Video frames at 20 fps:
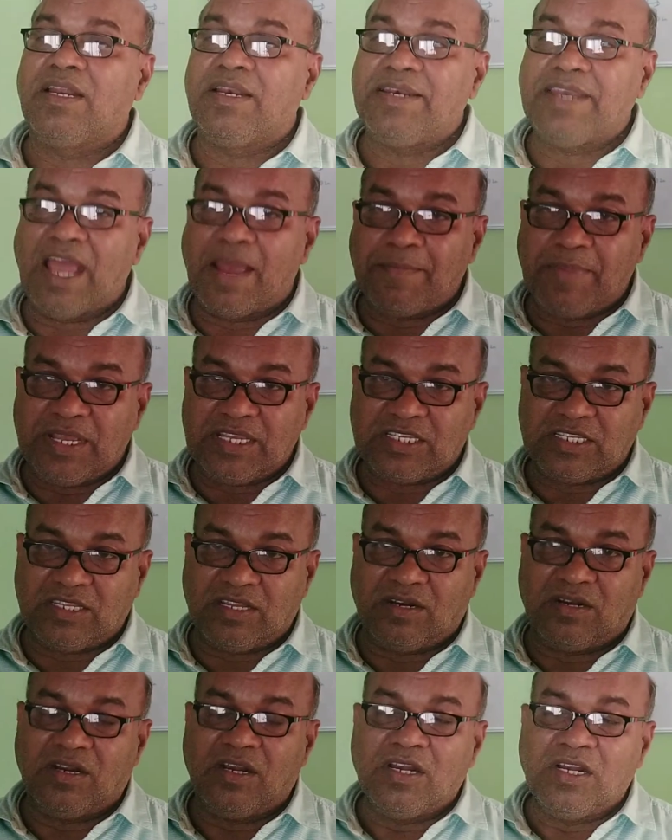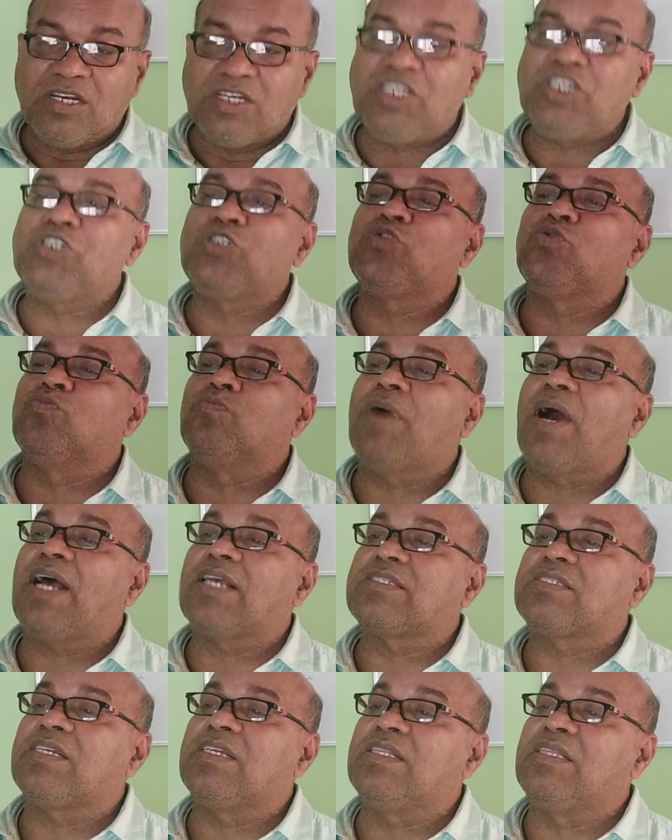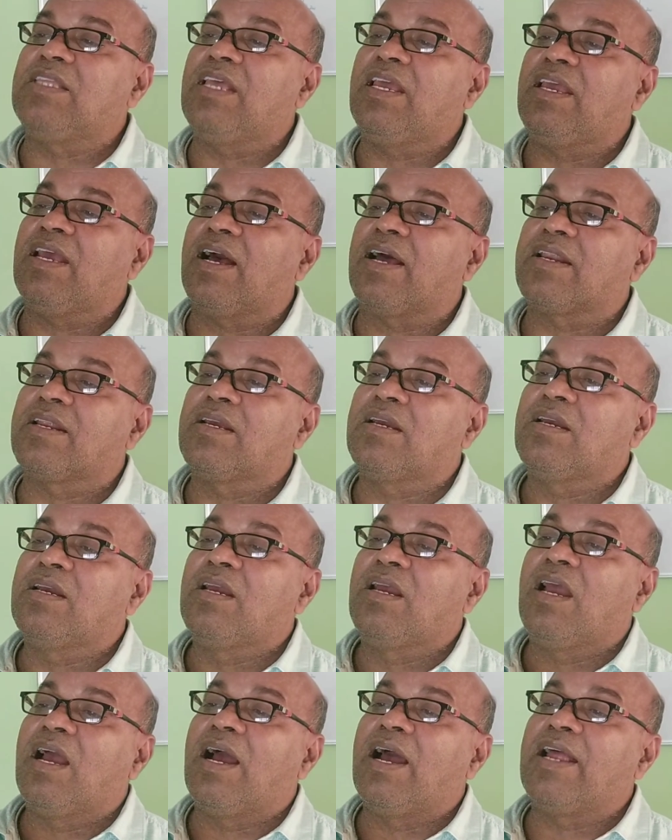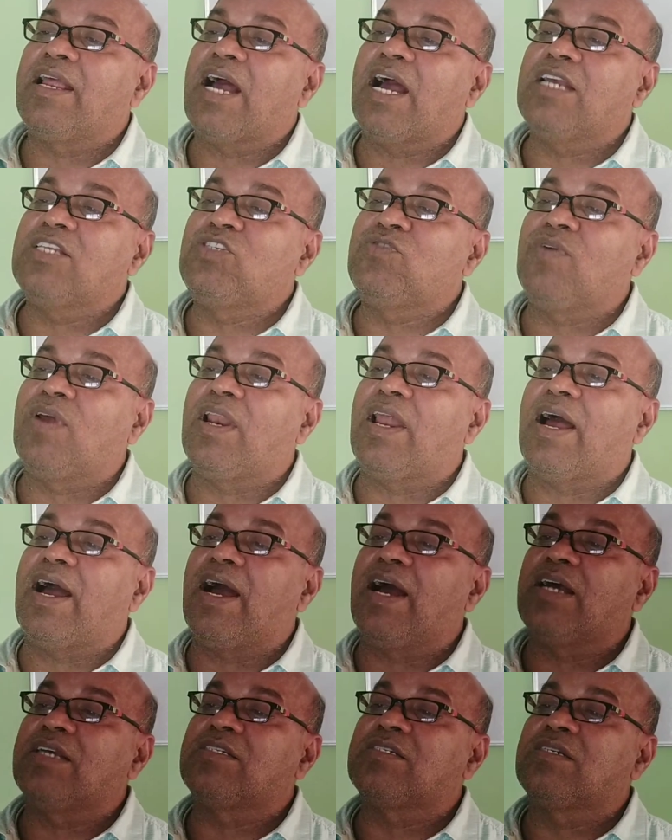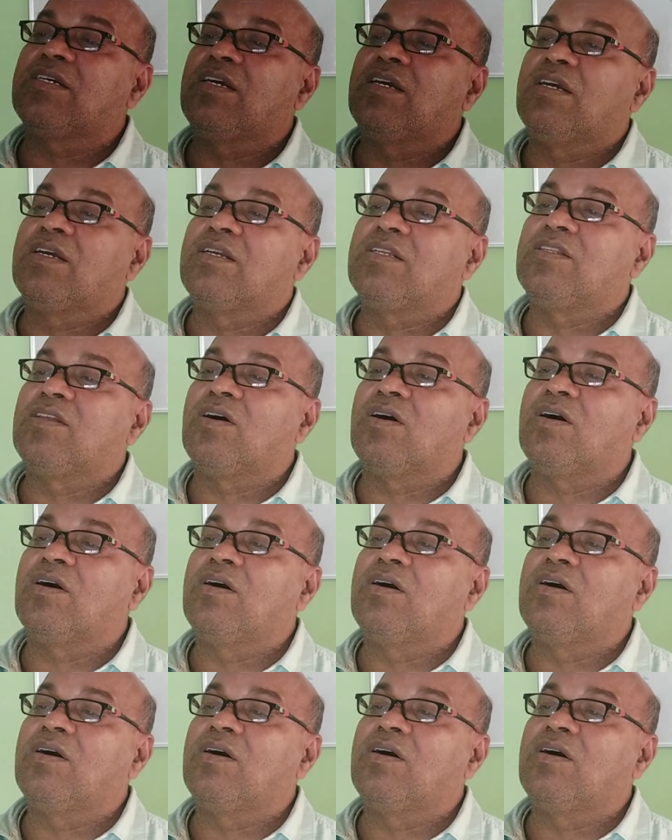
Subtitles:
damage the tissue mass in there, as well as the